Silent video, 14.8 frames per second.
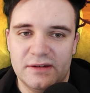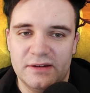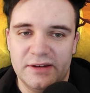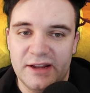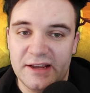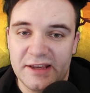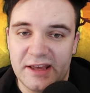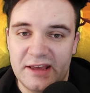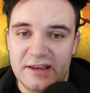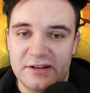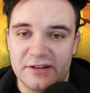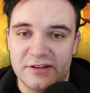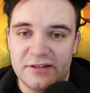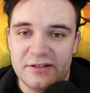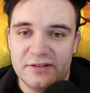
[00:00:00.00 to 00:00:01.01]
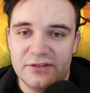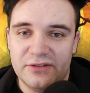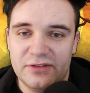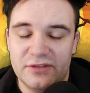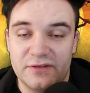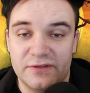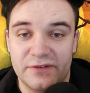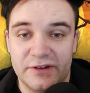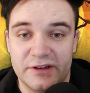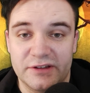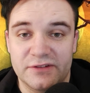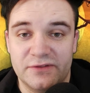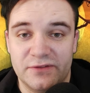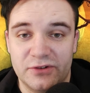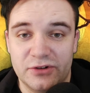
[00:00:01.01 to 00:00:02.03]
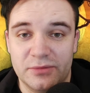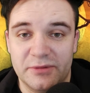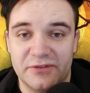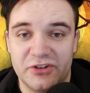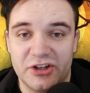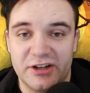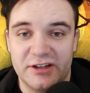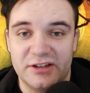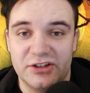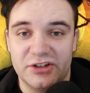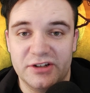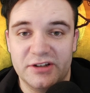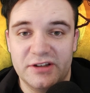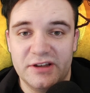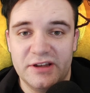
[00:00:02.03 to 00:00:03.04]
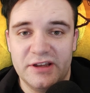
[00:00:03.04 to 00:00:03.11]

Nincada, the first form of Shedinja,